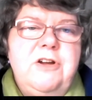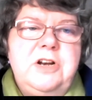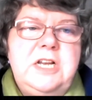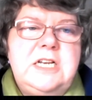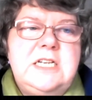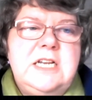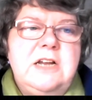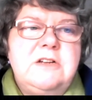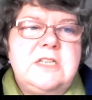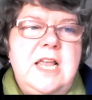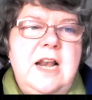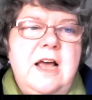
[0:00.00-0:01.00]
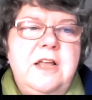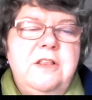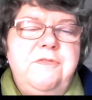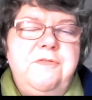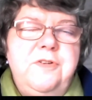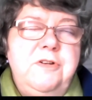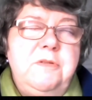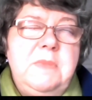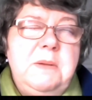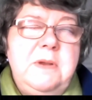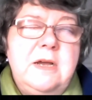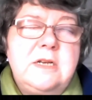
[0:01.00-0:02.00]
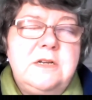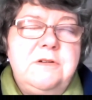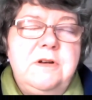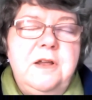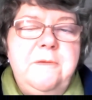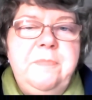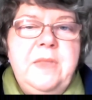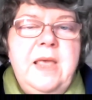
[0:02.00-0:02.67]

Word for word: on eating it because they like the food, maybe, I don't know.